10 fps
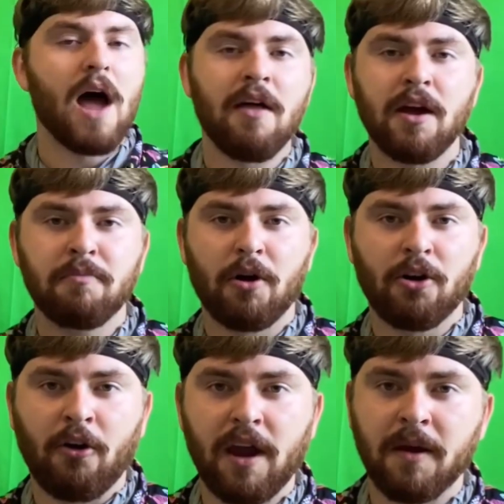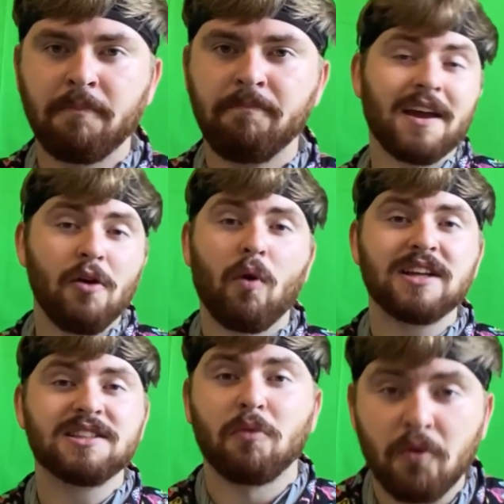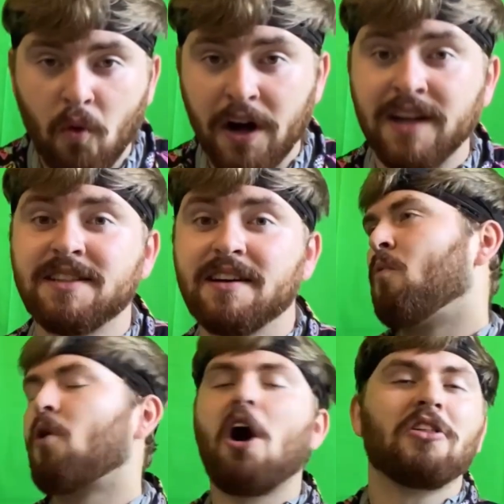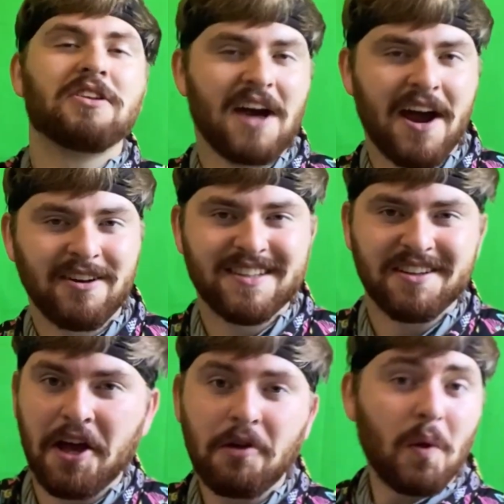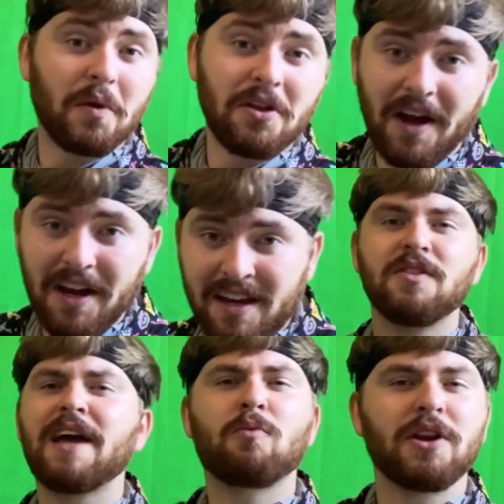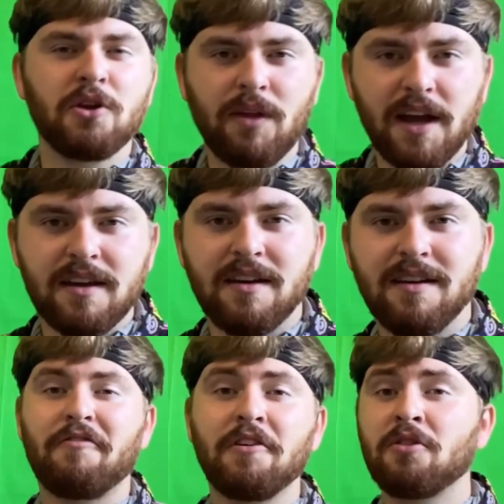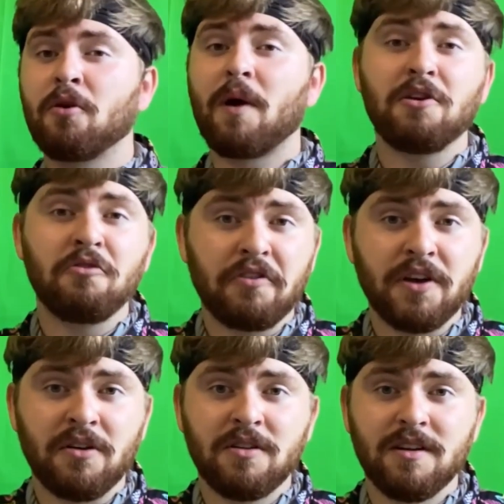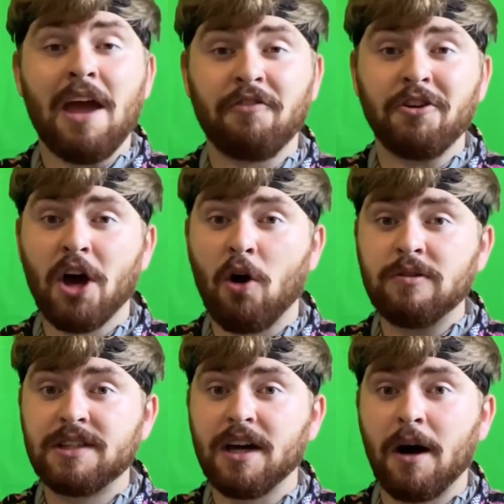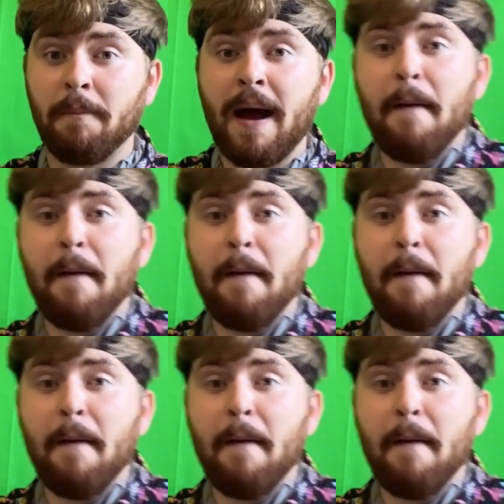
I like Burger King. I get why someone wouldn't. We're all entitled to like what we like. Like what you like. Feel the way you feel. If you don't, um,